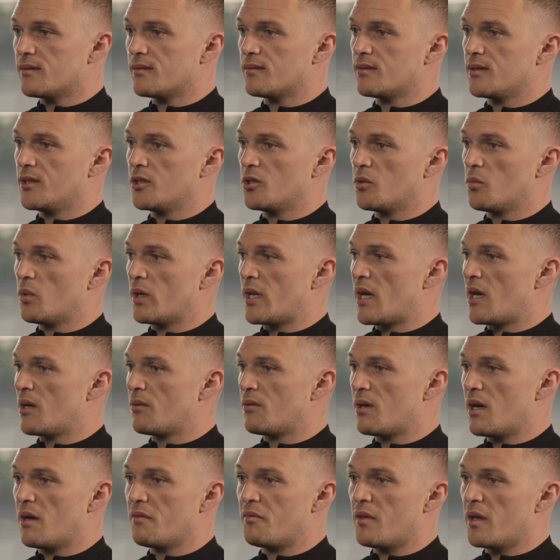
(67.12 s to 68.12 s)
When I
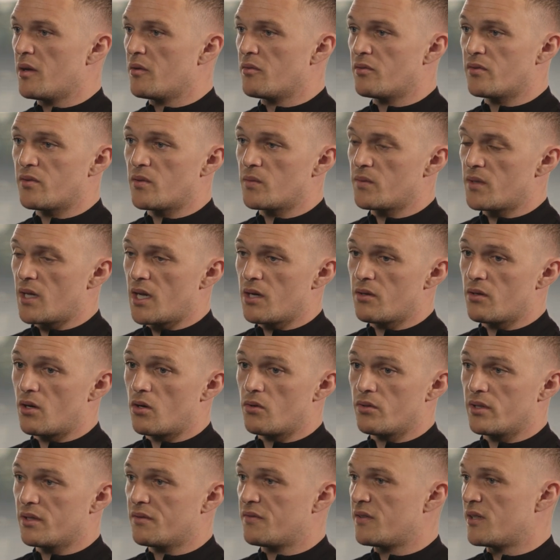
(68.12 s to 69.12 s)
arrived, they
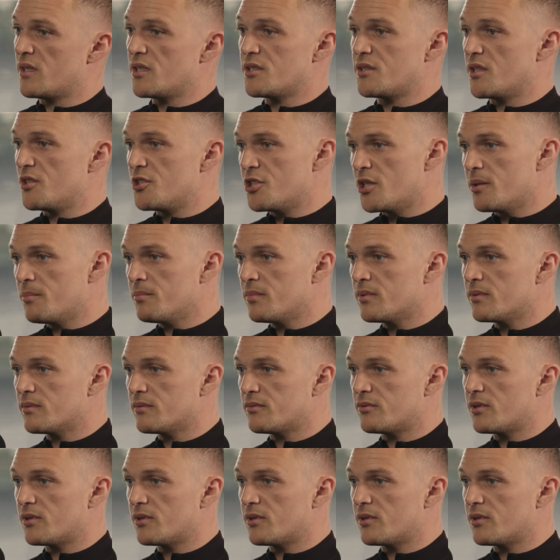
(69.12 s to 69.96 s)
already finished the gym, for